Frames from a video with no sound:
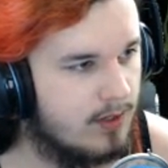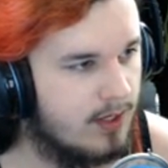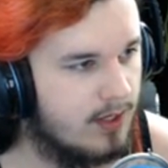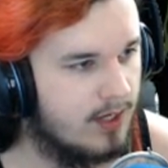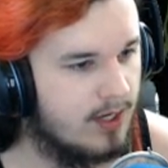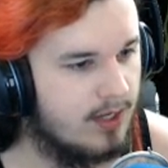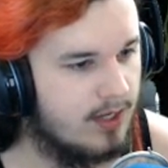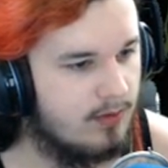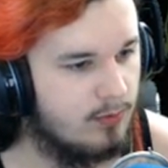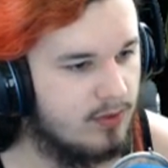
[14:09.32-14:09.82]

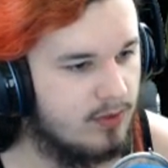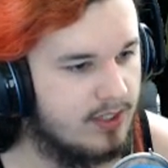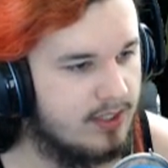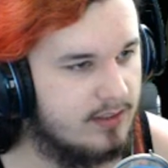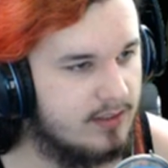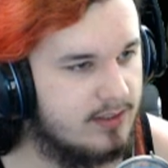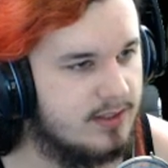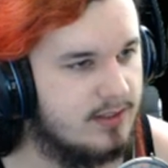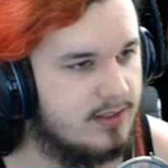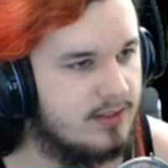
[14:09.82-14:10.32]
And we'll
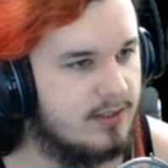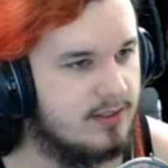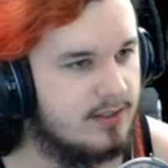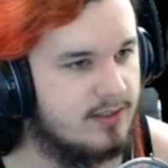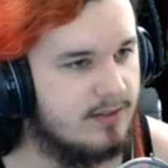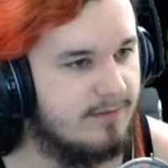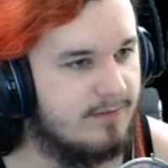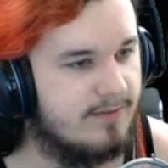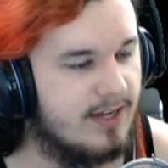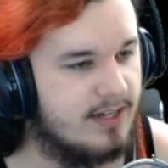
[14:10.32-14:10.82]
eat
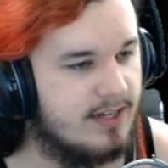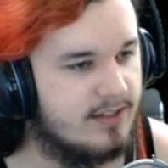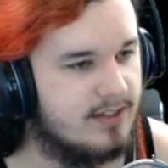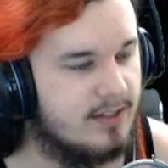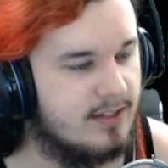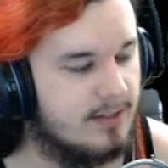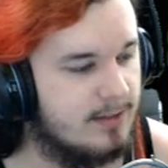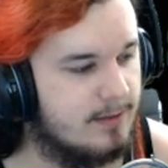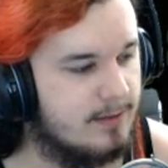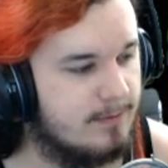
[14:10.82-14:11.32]
some
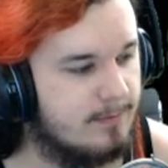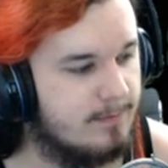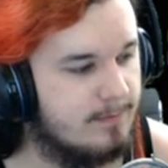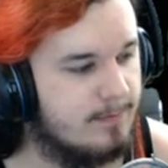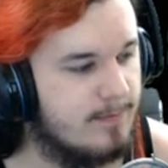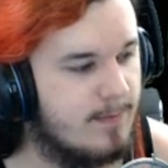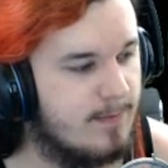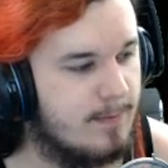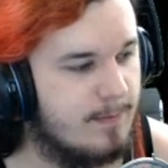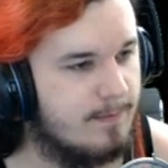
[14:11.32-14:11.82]
venison.
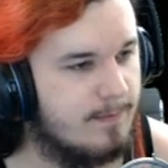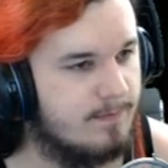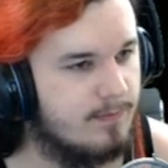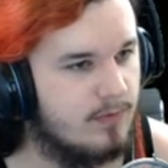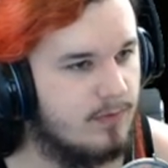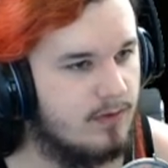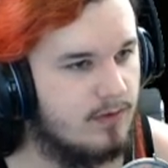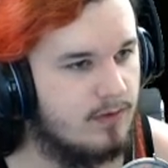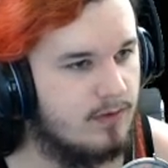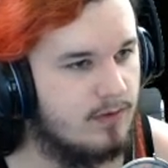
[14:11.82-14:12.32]

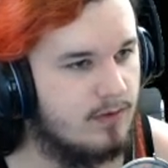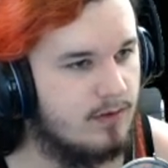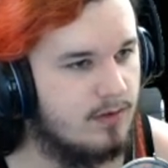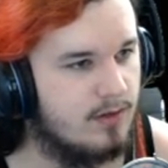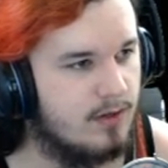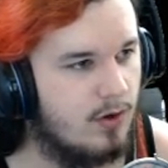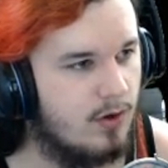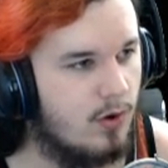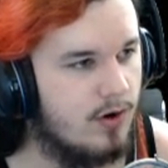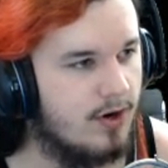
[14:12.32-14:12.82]

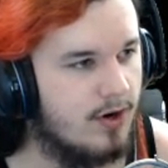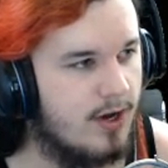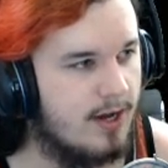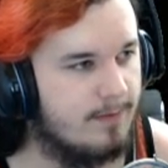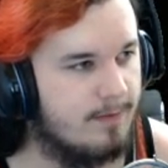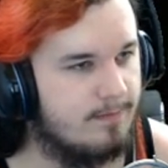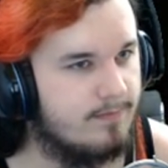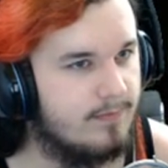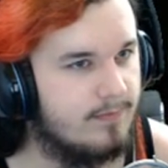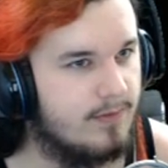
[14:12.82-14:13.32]
Or
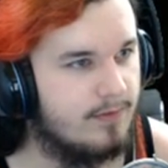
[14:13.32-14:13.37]
not.